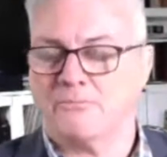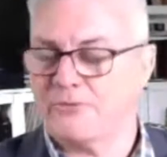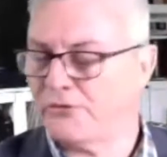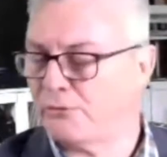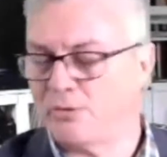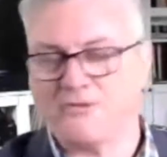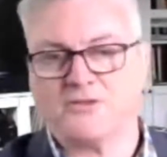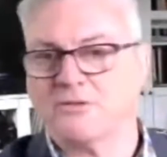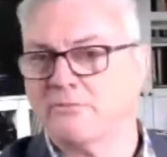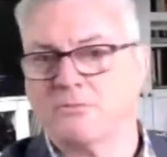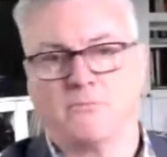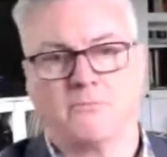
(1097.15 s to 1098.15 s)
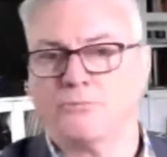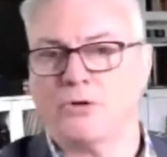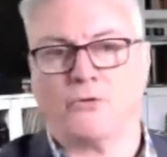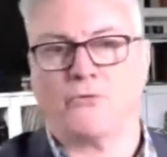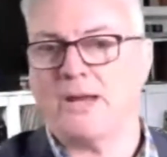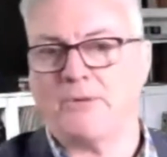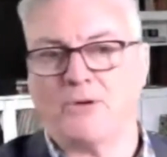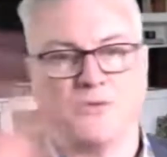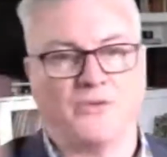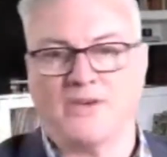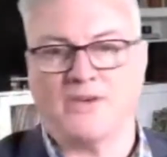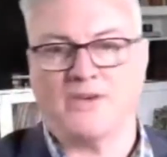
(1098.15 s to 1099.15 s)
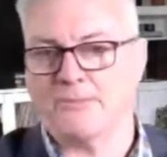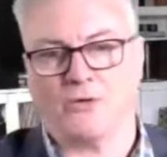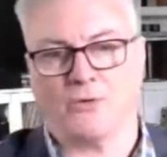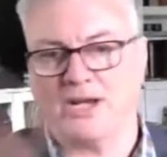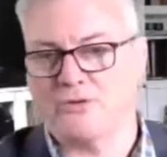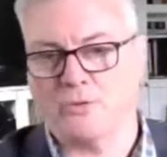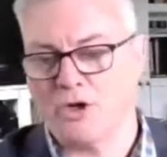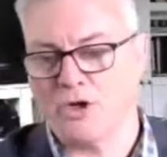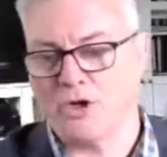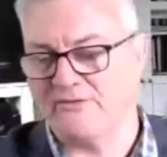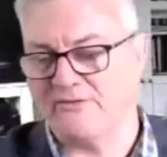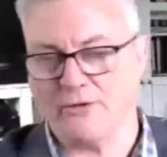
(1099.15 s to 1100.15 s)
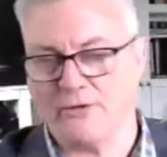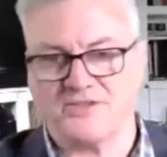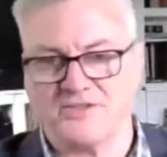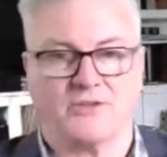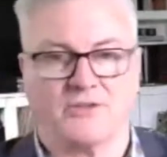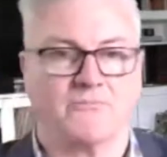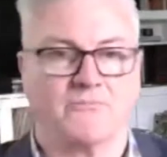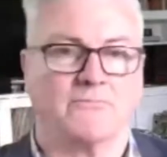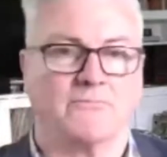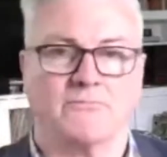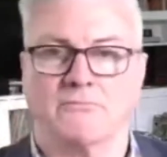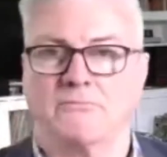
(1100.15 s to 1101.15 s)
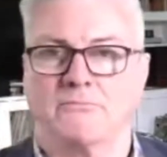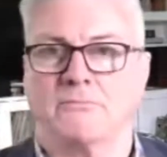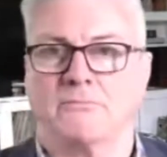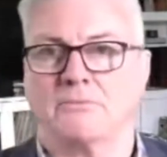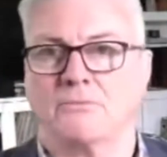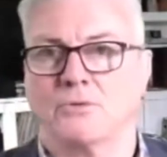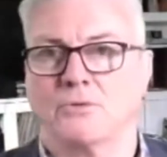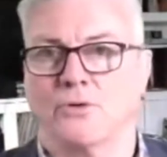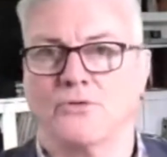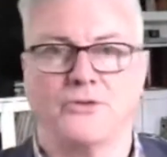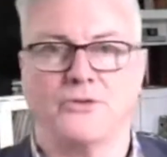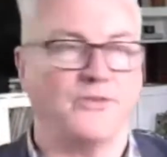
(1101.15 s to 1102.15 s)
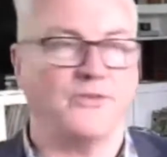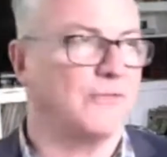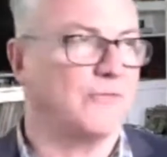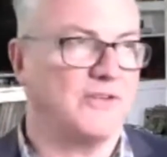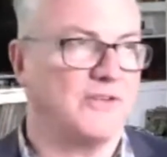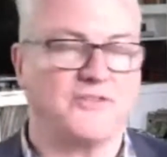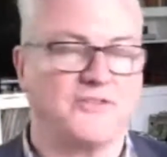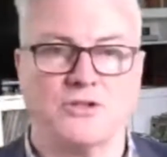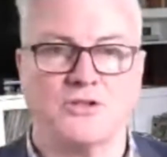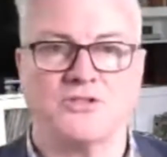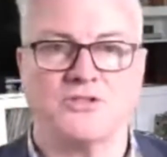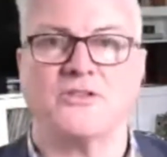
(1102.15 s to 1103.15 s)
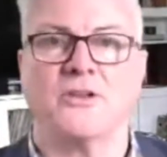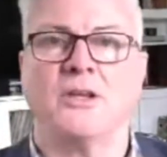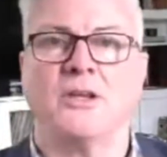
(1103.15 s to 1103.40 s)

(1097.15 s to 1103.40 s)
Swift programming was available around the world in various different courses and different institutions.